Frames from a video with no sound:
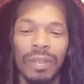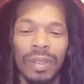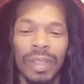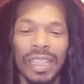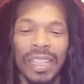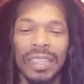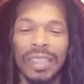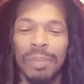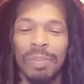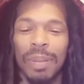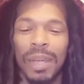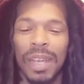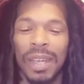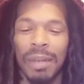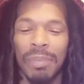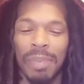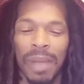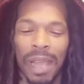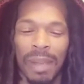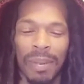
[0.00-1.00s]
disappear
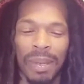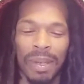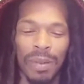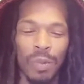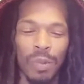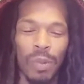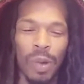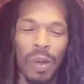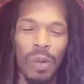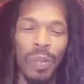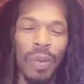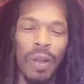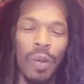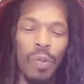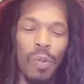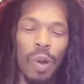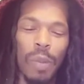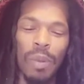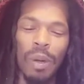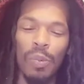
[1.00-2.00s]
the baby.
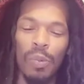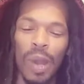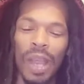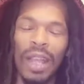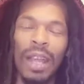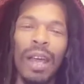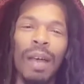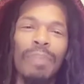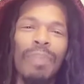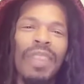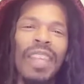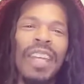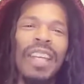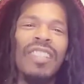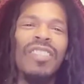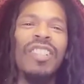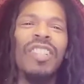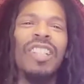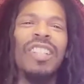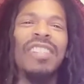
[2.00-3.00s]
Woman wake up
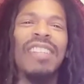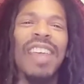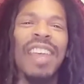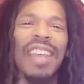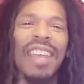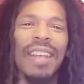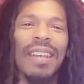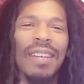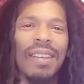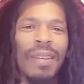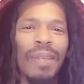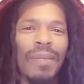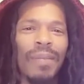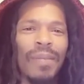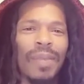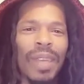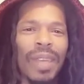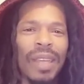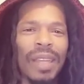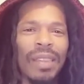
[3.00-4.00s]
thinking she dead,
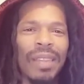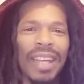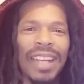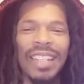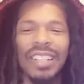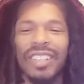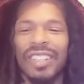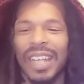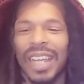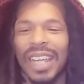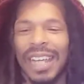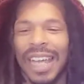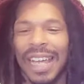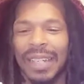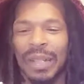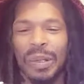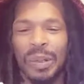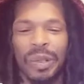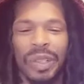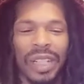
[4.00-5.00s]
thinking she ain't got
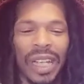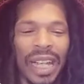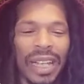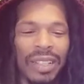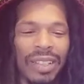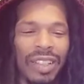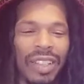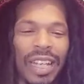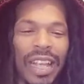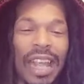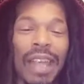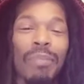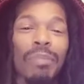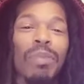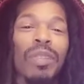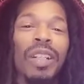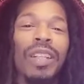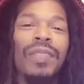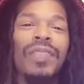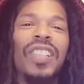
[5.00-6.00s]
no chance, she can't
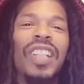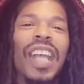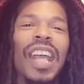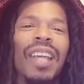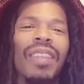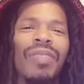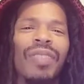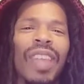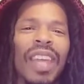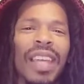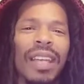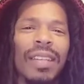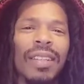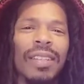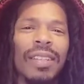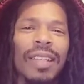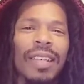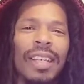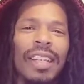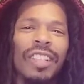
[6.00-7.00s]
breathe, she can't think,
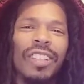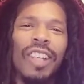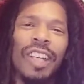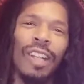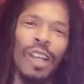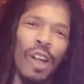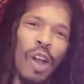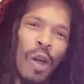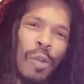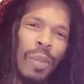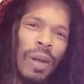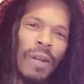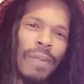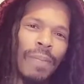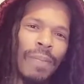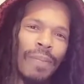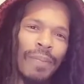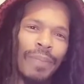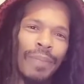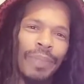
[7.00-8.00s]
she in a coma.
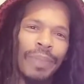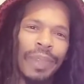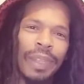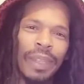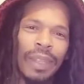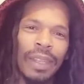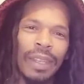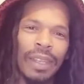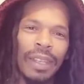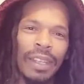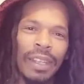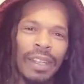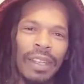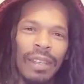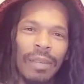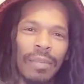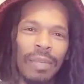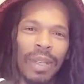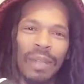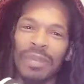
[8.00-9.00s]

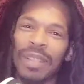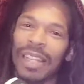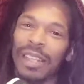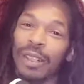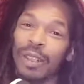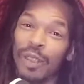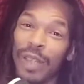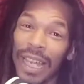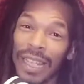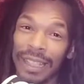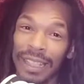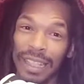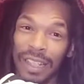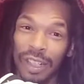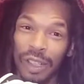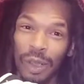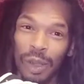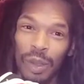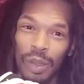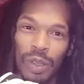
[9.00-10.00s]
But I'm telling you, you got
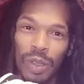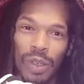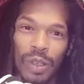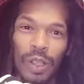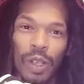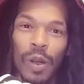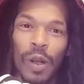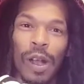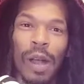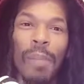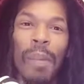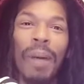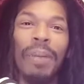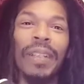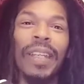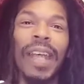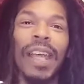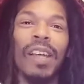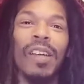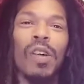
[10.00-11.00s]
these shoes on, you're going to come
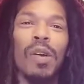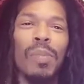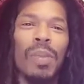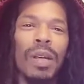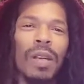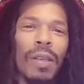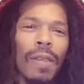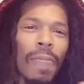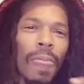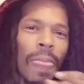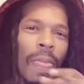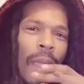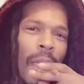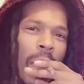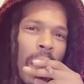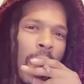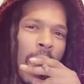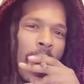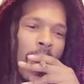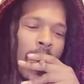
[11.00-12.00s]
out that coma.
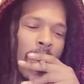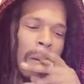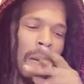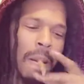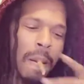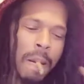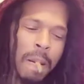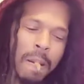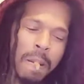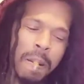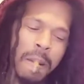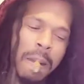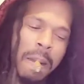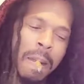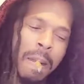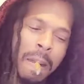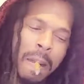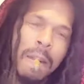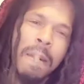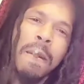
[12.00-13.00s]
Oh,
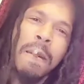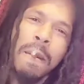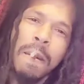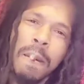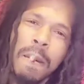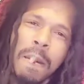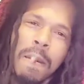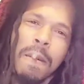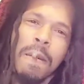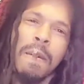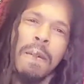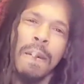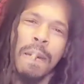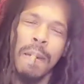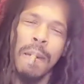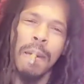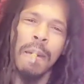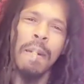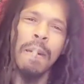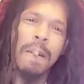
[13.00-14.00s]
yeah. Yeah.